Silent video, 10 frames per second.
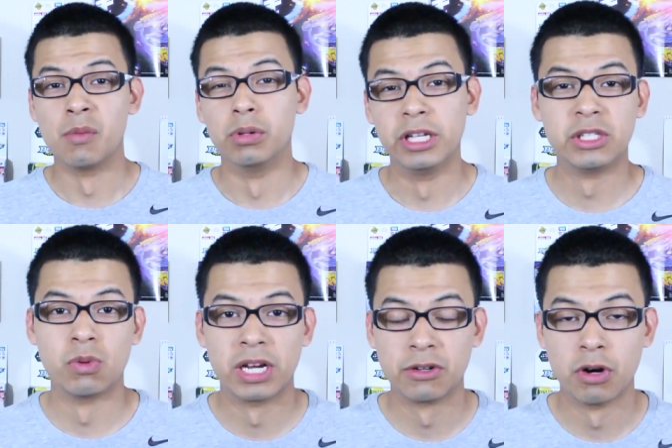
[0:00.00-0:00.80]
Blaze
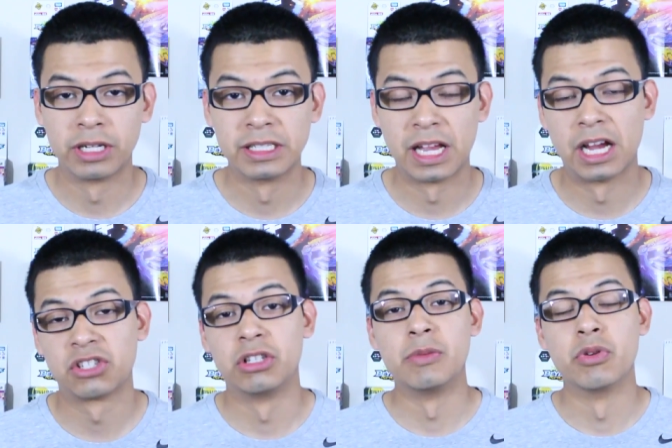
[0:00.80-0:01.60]
Ragnarok is
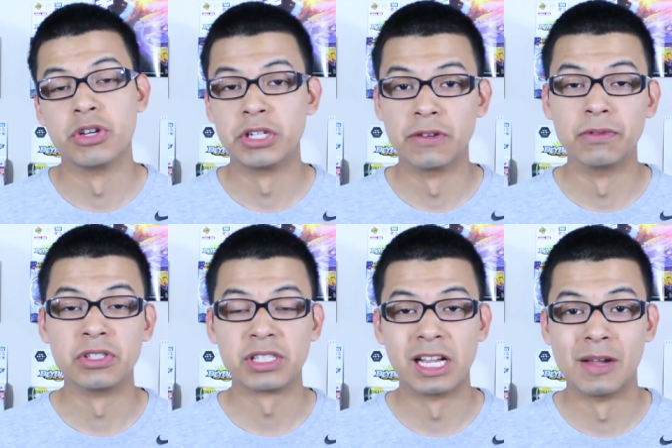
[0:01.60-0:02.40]
actually pretty good for
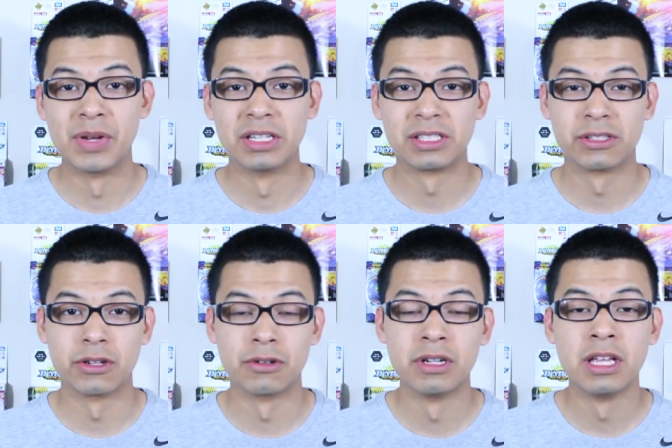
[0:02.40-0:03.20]
stamina,
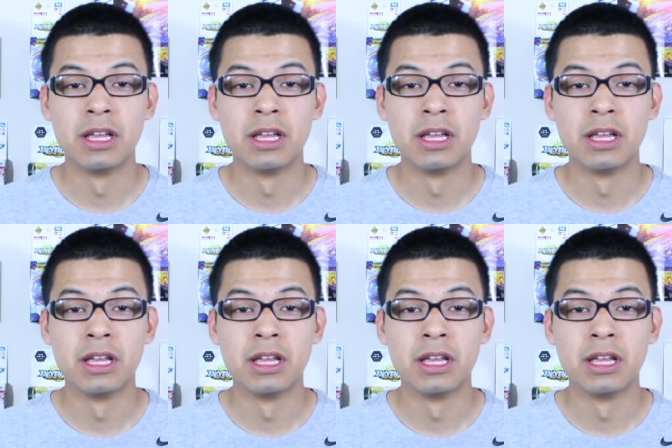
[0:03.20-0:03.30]
so